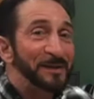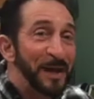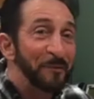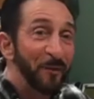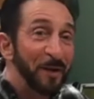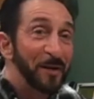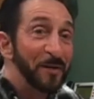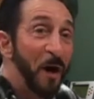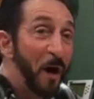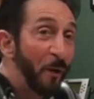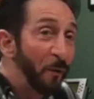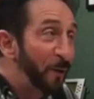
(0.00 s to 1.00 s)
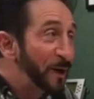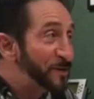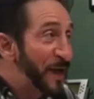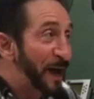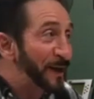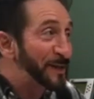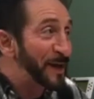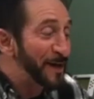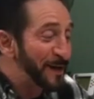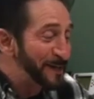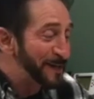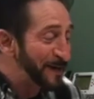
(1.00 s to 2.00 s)
want to know what's out
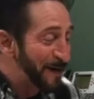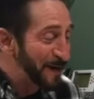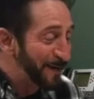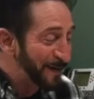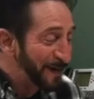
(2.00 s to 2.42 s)
there, you know.